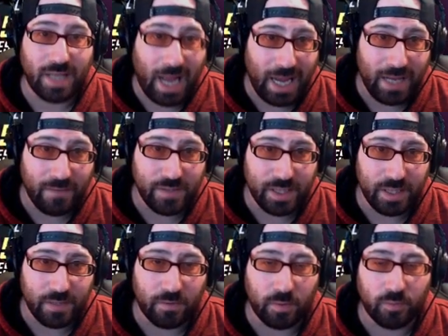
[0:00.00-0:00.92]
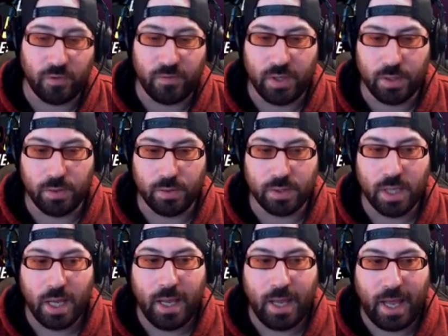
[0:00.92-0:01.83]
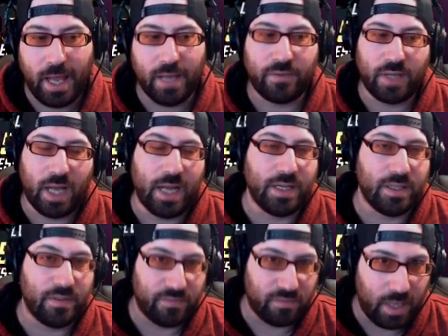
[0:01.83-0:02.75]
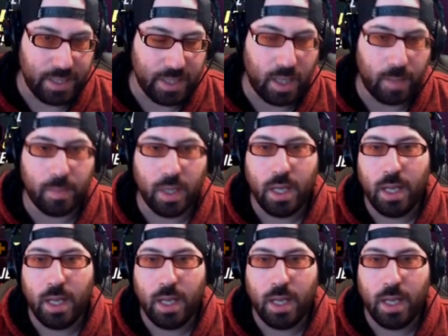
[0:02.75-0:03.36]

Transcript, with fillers: I've seen from reviews have kind of lined up.